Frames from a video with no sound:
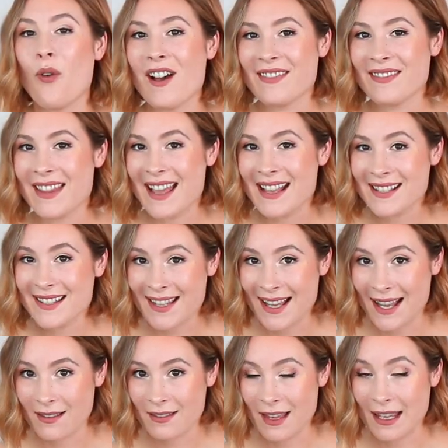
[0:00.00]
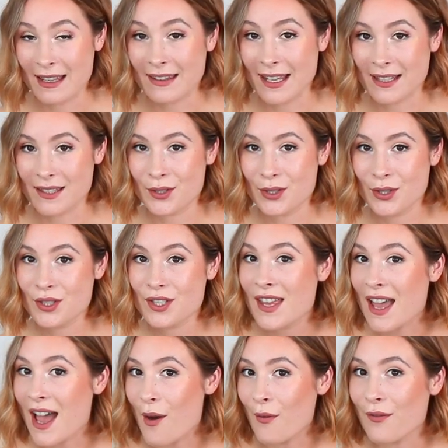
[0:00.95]
One last thing that I like to do to
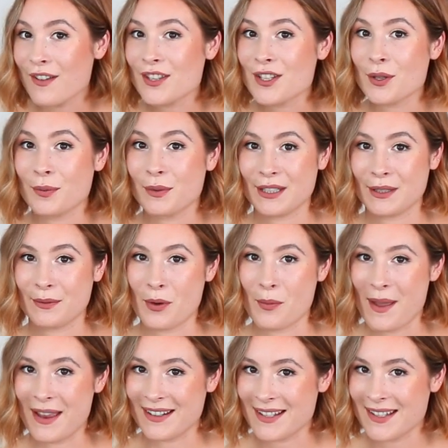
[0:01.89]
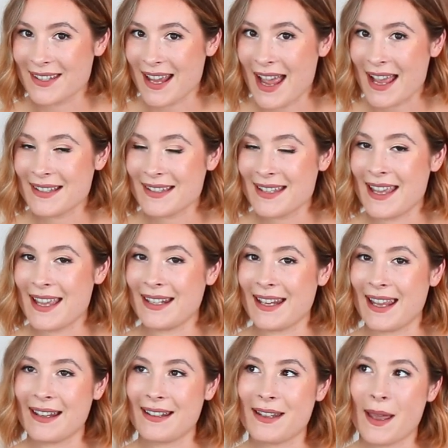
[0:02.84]
the outfit to really romanticize it
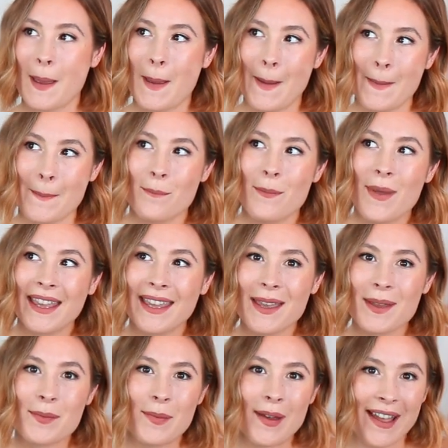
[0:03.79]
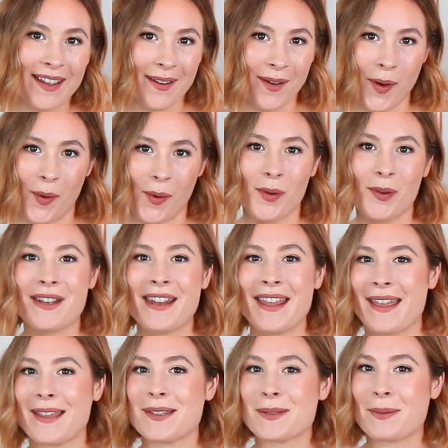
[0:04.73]
and make it my own
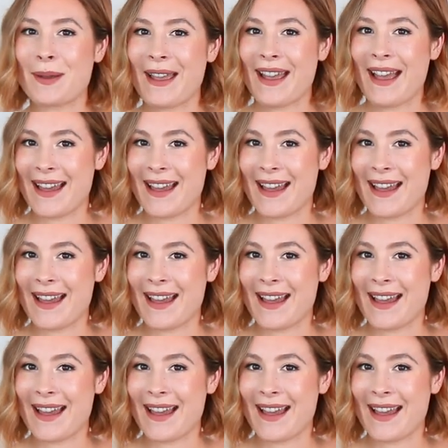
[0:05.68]
is by